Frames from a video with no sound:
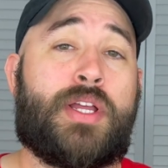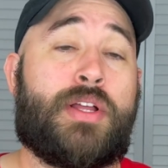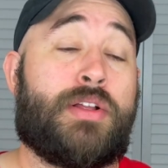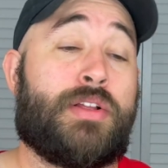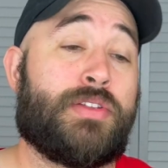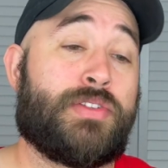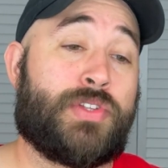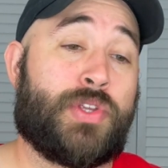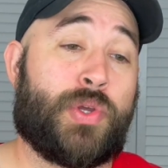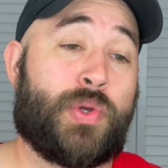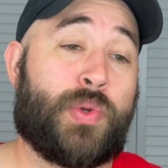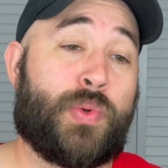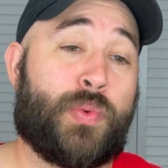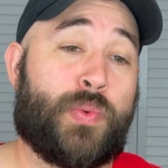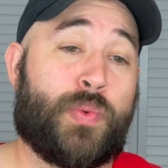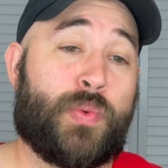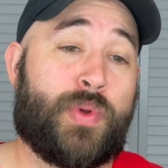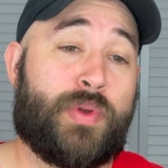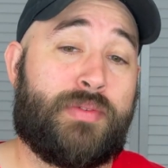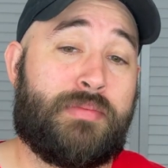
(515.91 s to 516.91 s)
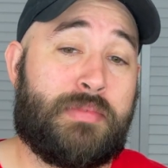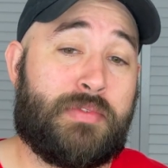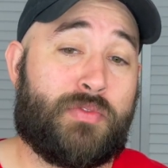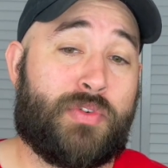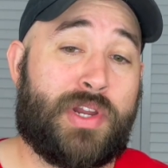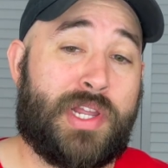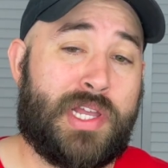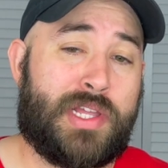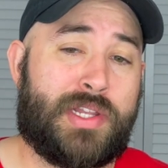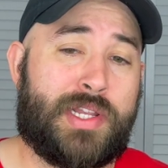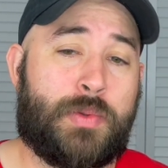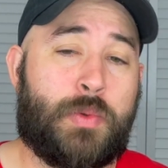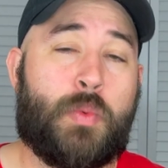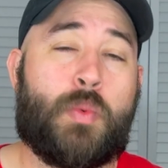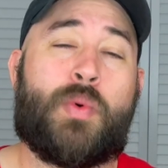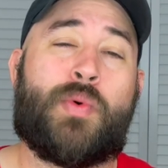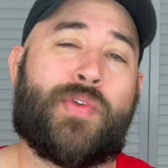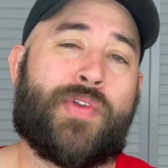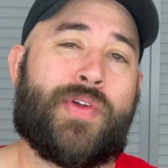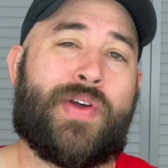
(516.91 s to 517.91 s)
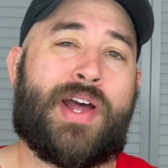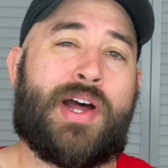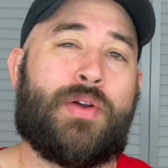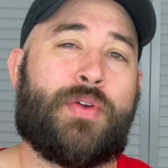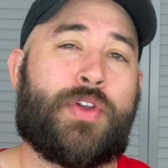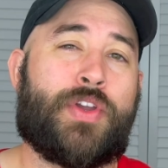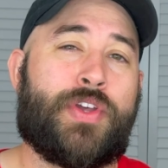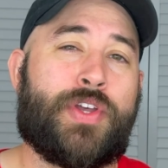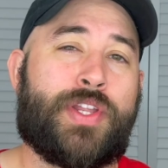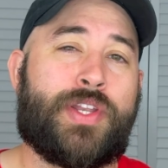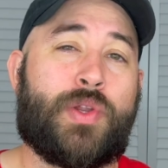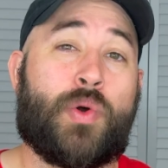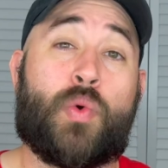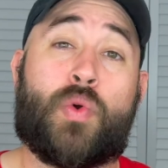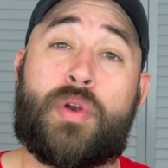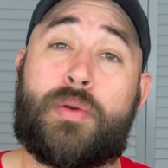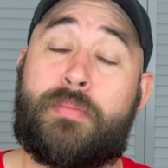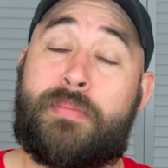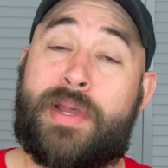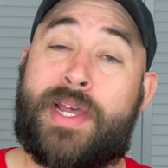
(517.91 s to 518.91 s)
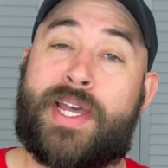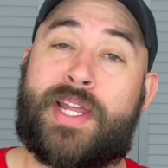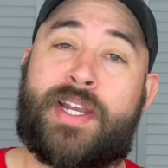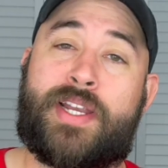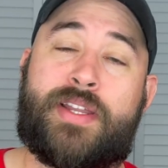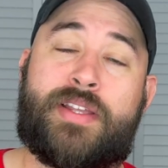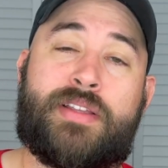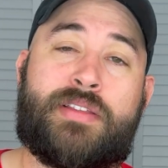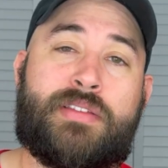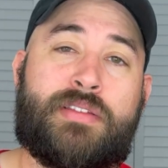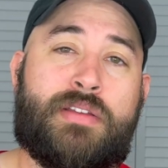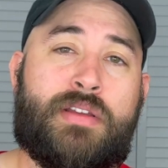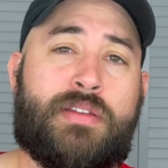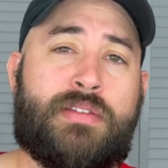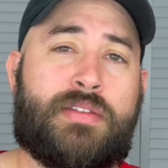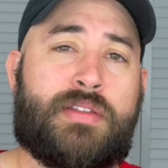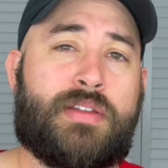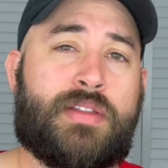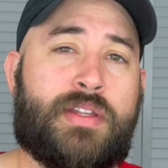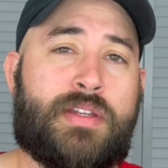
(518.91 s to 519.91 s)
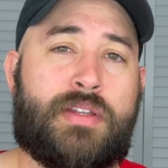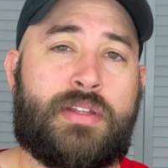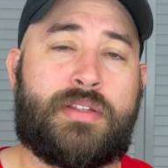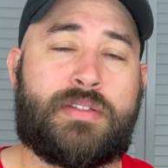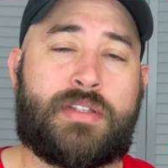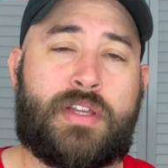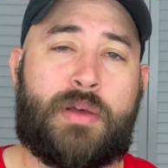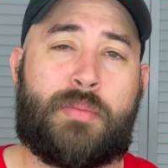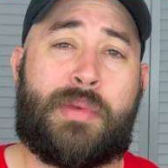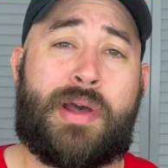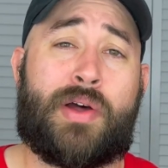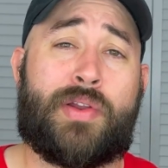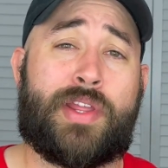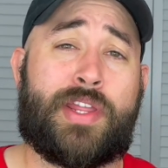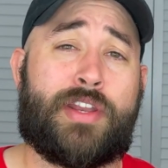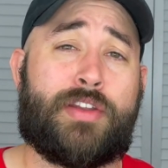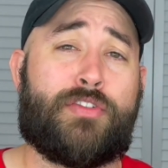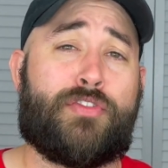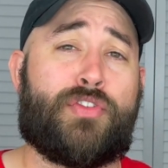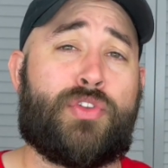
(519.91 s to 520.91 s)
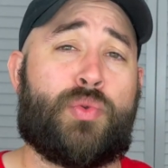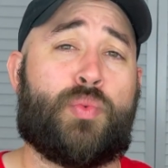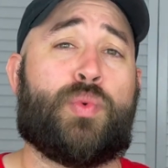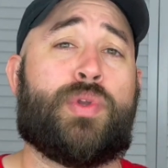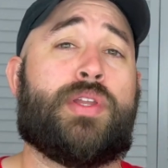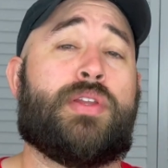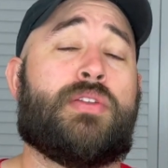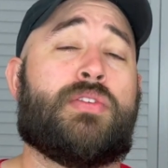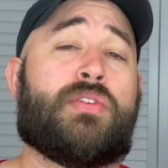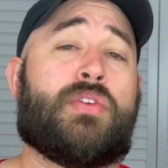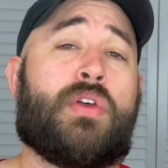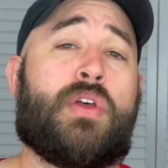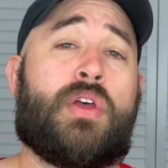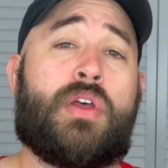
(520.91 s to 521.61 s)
So in reality, we won't know how good or bad it is until it does come out in a few weeks.